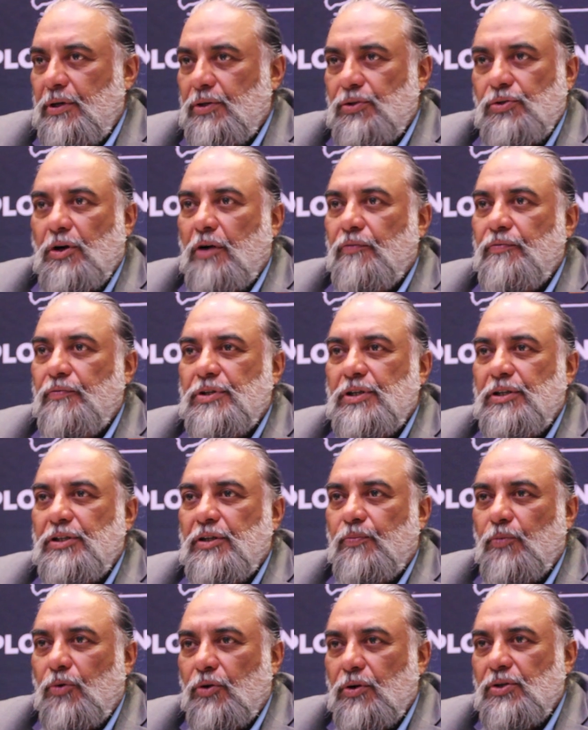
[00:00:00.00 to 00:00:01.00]
It's obviously
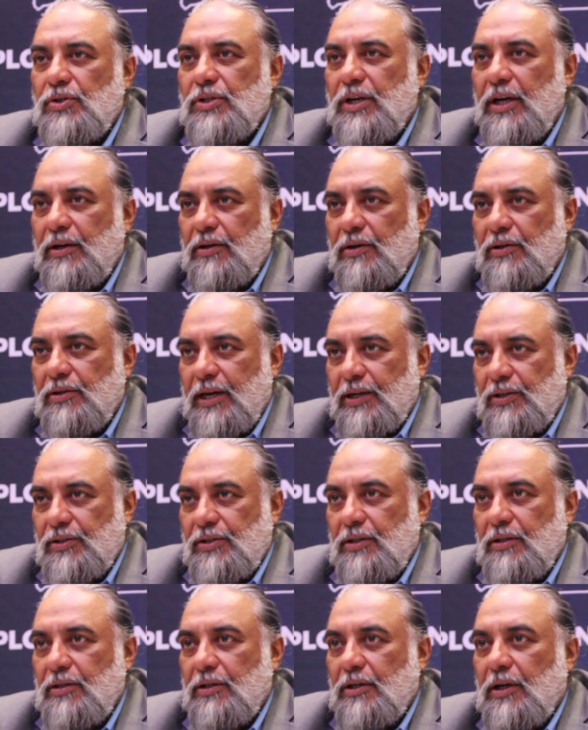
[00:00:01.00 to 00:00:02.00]
the motorcycle
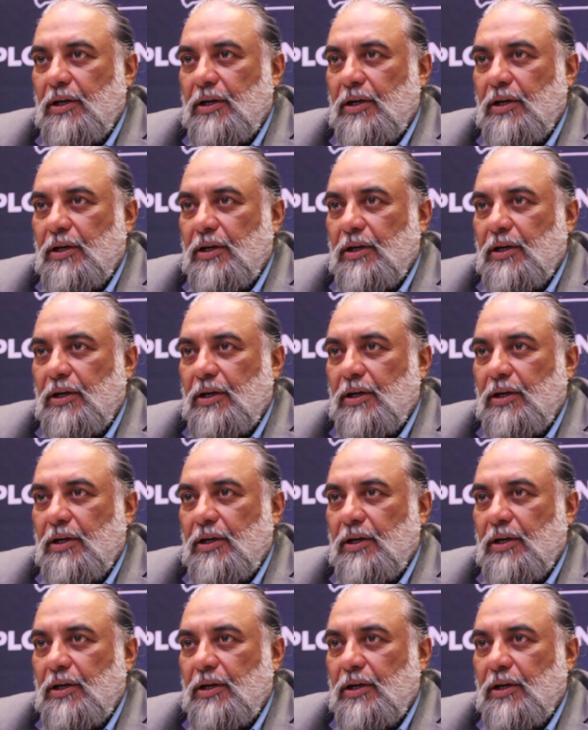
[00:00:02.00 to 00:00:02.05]
taxi.